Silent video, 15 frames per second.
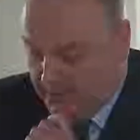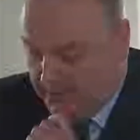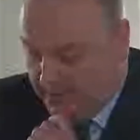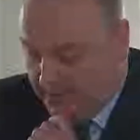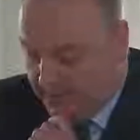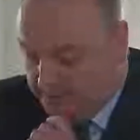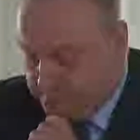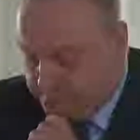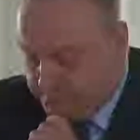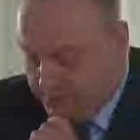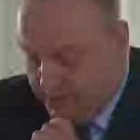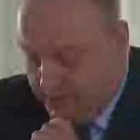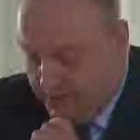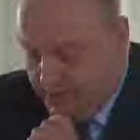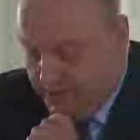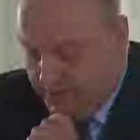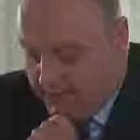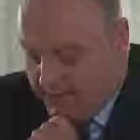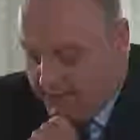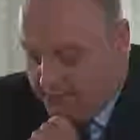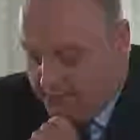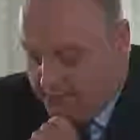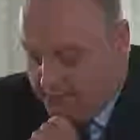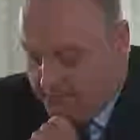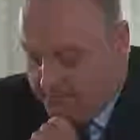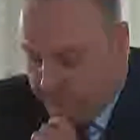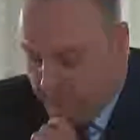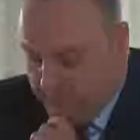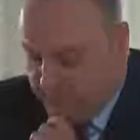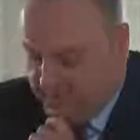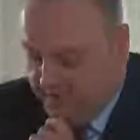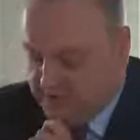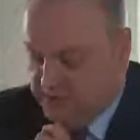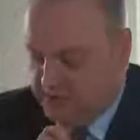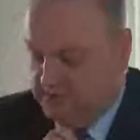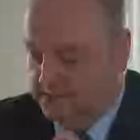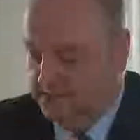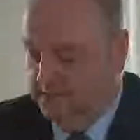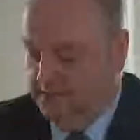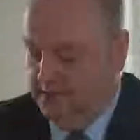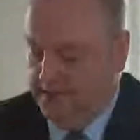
The first section